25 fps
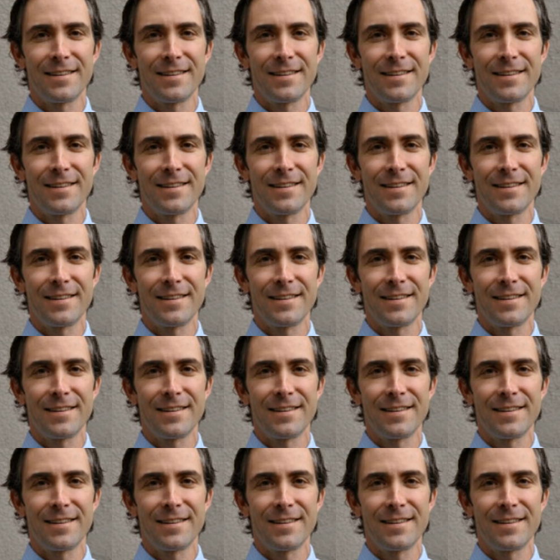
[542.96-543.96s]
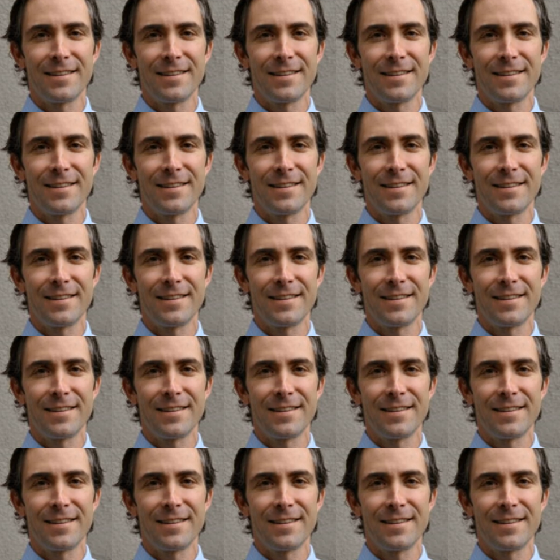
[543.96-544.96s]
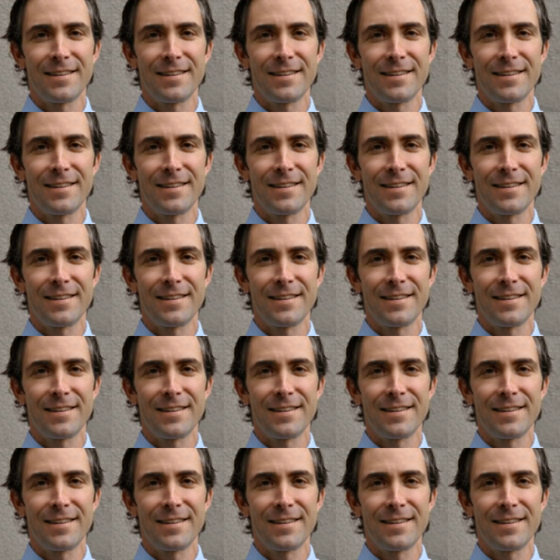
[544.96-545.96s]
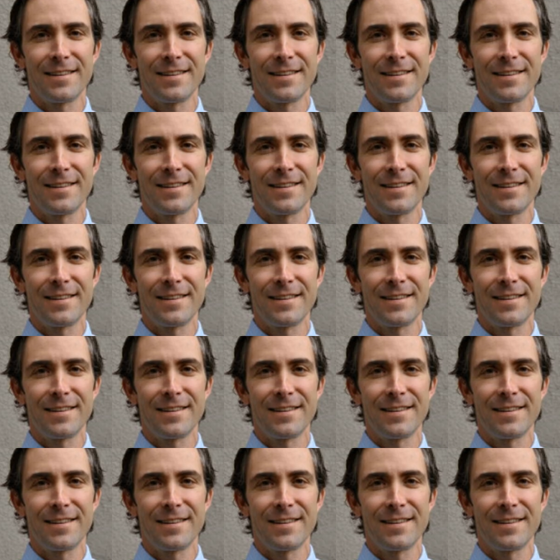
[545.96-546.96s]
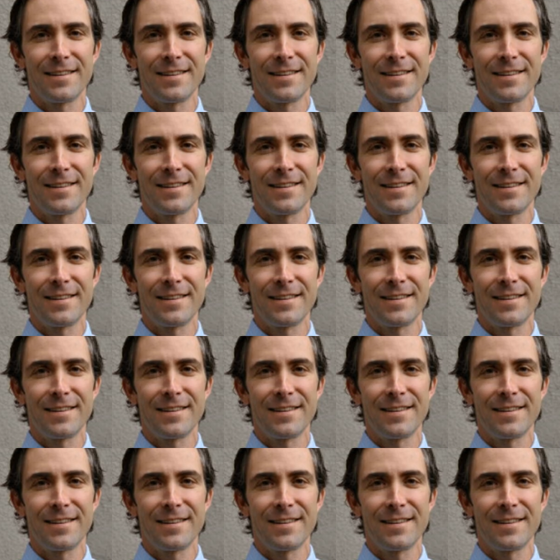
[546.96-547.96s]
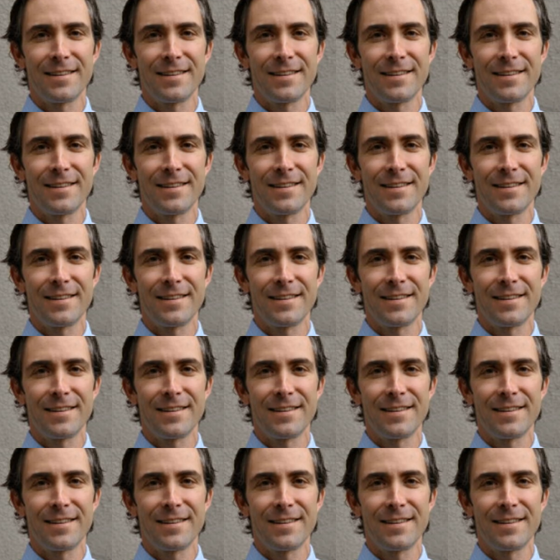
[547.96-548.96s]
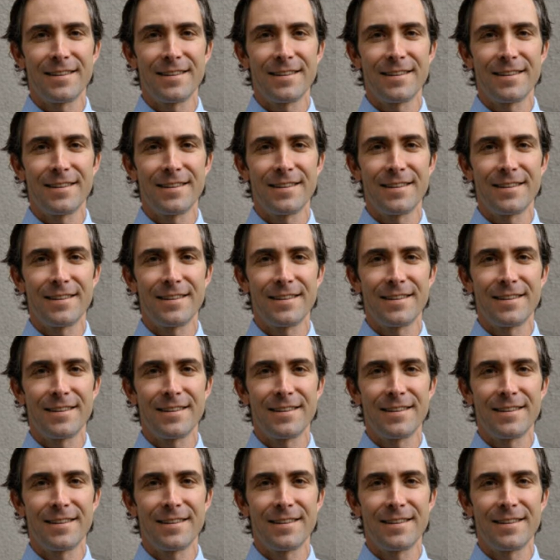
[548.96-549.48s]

The face doesn't move, so there is nothing to read.